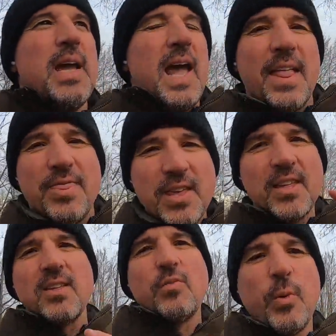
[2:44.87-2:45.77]
And
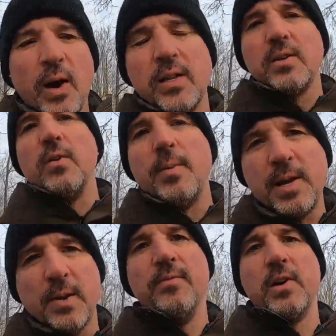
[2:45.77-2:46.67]
this is where it's going to
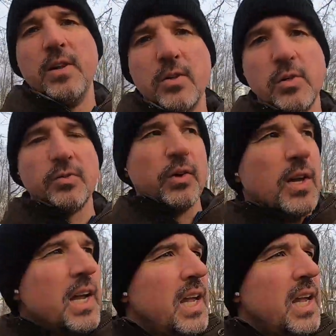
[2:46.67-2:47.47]
become very useful